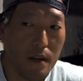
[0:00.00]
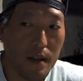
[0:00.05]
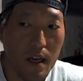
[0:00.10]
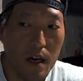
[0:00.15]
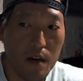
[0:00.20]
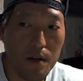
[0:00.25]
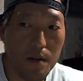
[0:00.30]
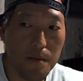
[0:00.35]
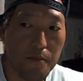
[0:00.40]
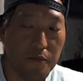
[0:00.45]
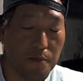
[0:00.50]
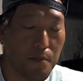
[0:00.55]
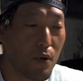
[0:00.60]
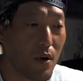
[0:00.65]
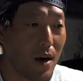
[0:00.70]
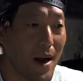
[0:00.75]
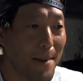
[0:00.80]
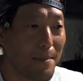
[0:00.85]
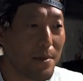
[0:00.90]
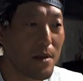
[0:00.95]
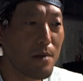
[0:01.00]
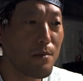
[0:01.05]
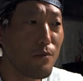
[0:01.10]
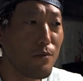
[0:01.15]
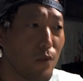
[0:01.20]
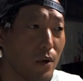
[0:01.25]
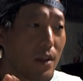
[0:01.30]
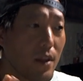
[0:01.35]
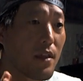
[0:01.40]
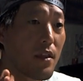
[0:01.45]
Now, the problem
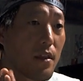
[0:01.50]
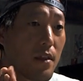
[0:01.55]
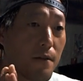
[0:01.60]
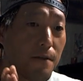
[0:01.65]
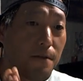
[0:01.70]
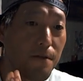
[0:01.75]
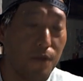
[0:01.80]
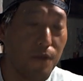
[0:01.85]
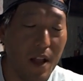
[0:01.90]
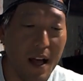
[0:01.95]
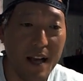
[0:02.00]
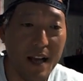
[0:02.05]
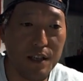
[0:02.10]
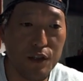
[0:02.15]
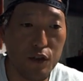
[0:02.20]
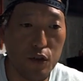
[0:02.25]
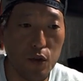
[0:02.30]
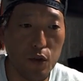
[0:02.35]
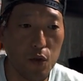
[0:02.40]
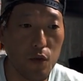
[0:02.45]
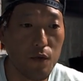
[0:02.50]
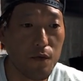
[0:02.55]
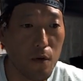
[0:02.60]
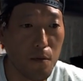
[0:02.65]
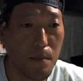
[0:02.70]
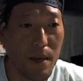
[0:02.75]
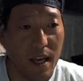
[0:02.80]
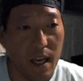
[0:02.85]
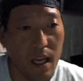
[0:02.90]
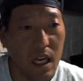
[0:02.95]
with the flash tool
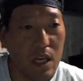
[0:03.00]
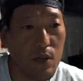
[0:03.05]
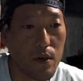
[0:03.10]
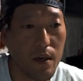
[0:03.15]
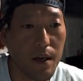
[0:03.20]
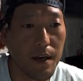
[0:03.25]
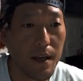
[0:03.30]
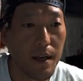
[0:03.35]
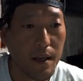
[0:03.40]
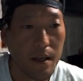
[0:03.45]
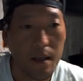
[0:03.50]
from Android,